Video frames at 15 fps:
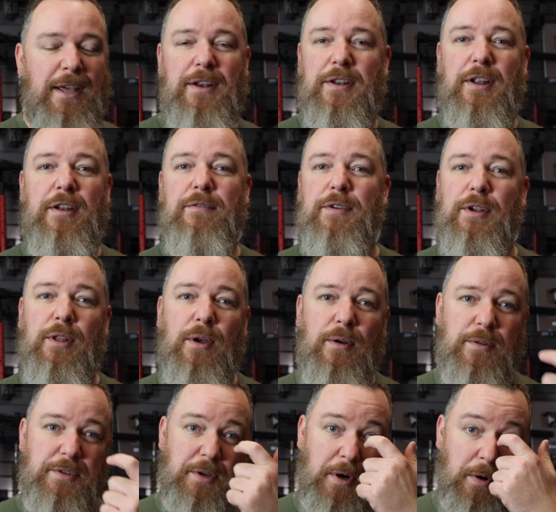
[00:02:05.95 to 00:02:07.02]
none of your
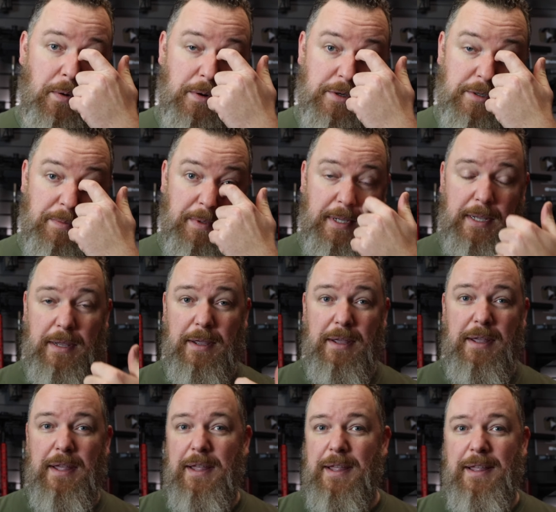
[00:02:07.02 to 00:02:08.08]
loads are going to be
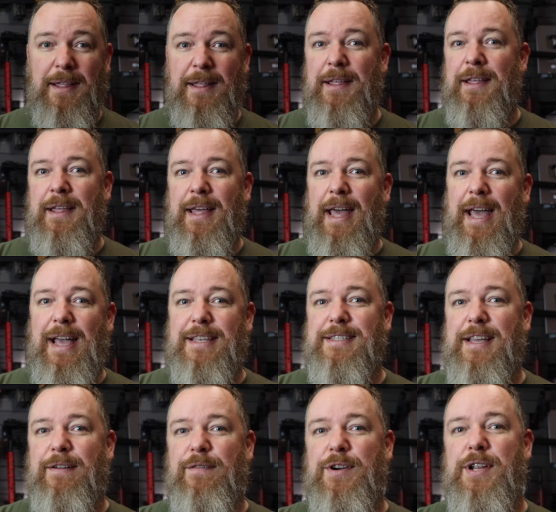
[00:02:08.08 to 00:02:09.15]
as
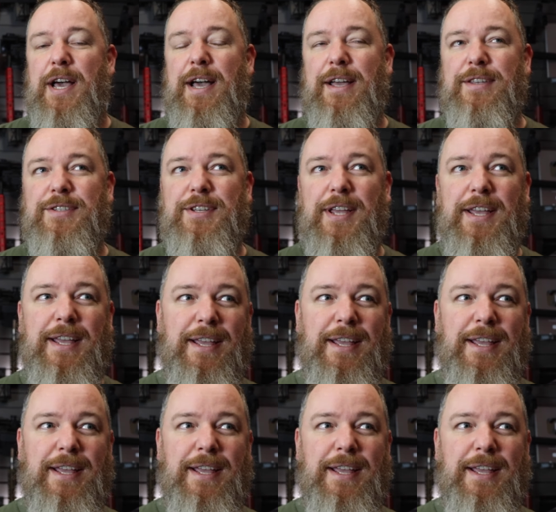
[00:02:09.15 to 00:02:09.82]
advertised.